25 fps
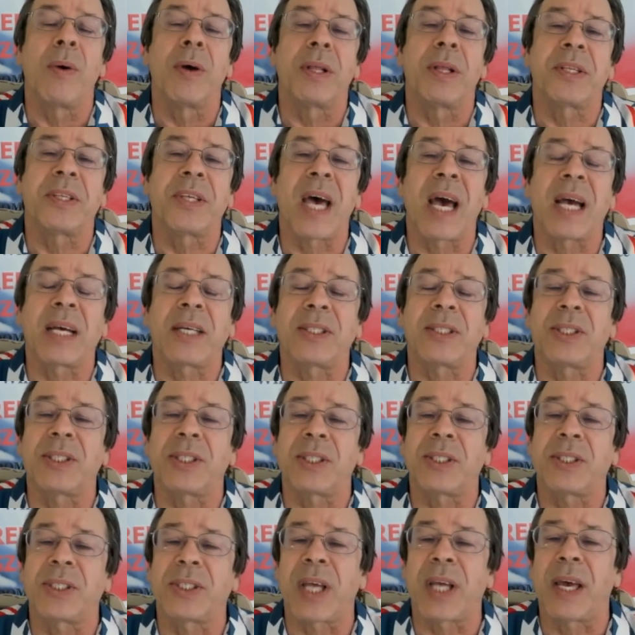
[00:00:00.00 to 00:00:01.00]
in
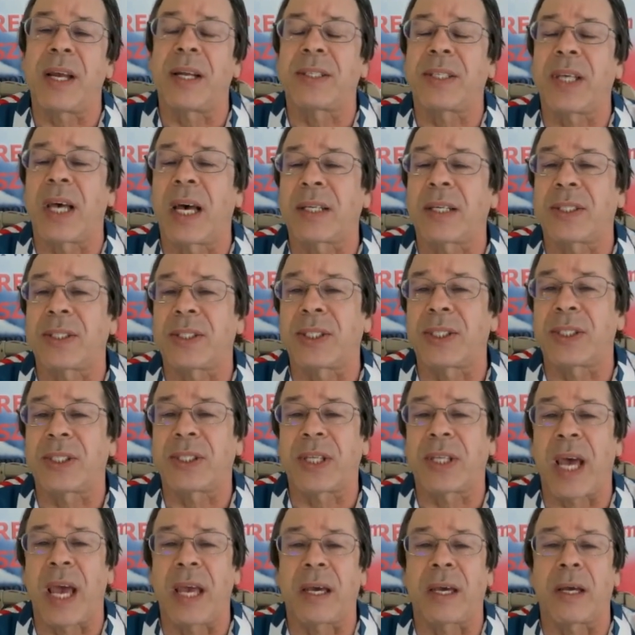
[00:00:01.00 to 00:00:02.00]
Texas, state of Texas has
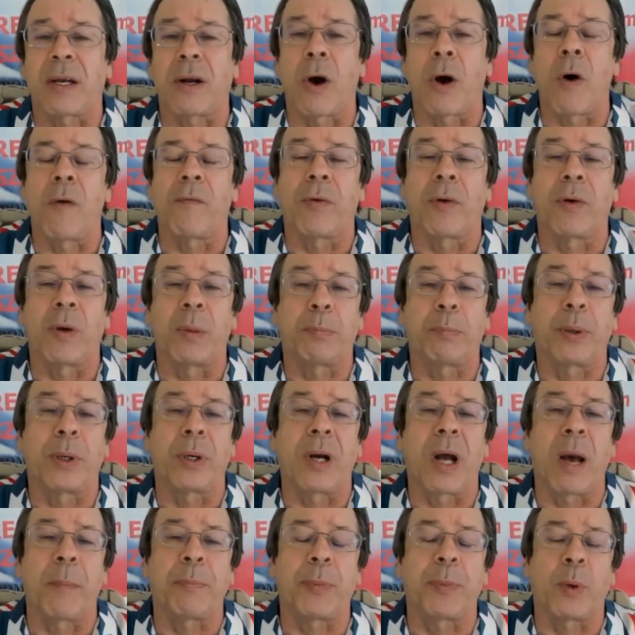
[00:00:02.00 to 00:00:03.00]
taken over and
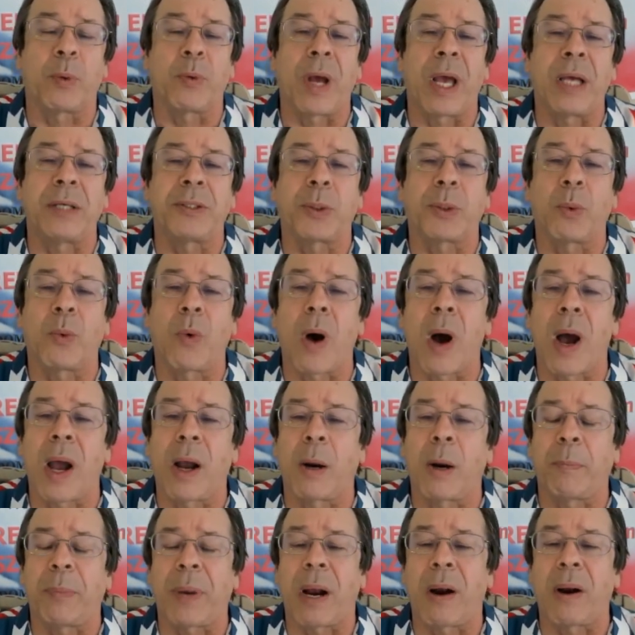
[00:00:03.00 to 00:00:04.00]
put up the razor
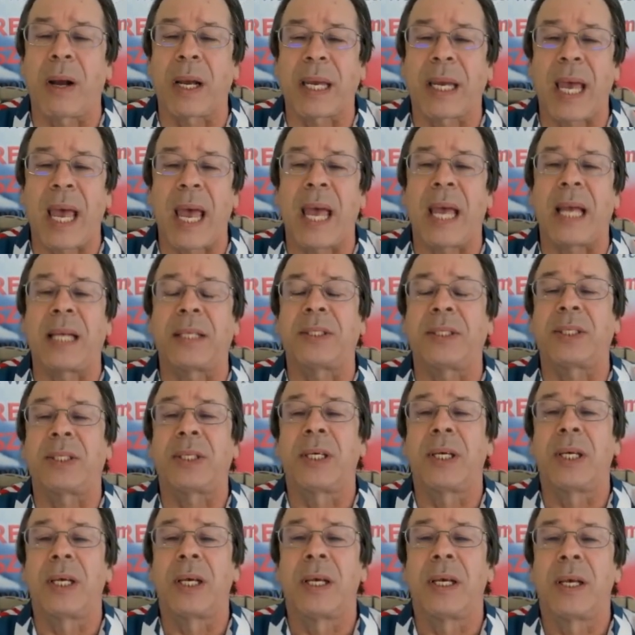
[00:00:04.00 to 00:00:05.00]
wire
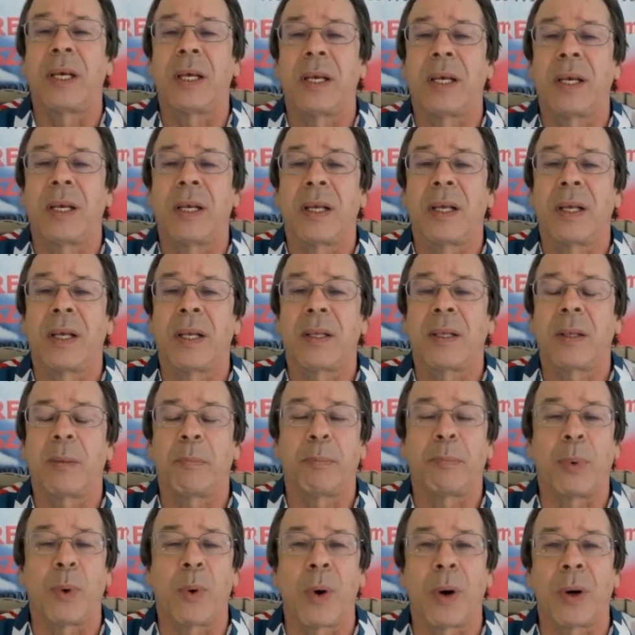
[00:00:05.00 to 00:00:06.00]
barricades, the
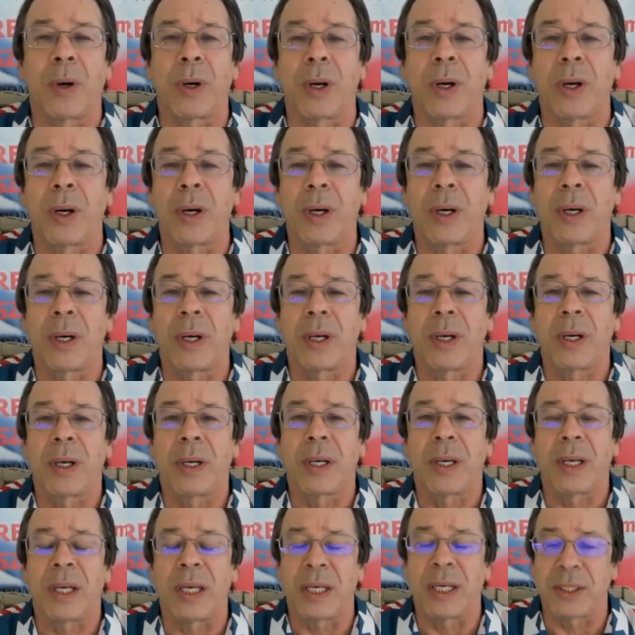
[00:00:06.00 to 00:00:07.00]
border
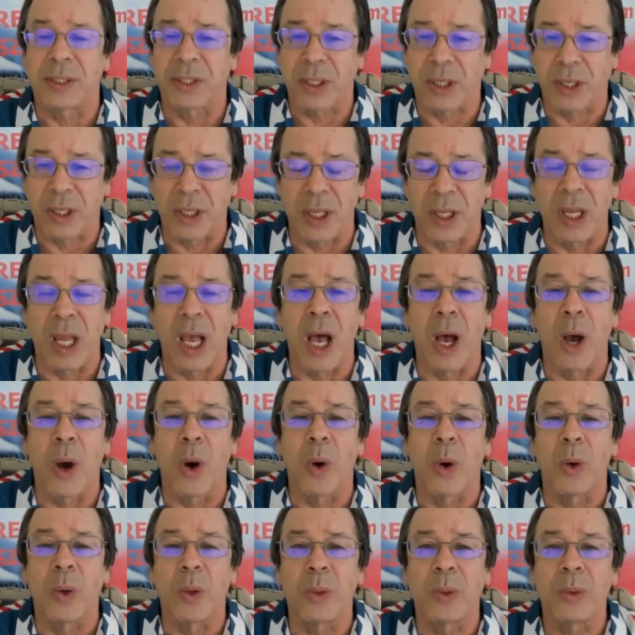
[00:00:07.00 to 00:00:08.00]
is
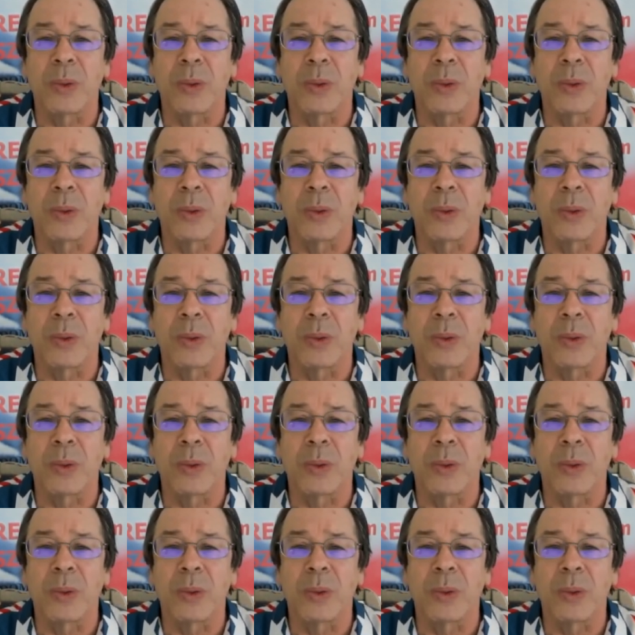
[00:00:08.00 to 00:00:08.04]
closed.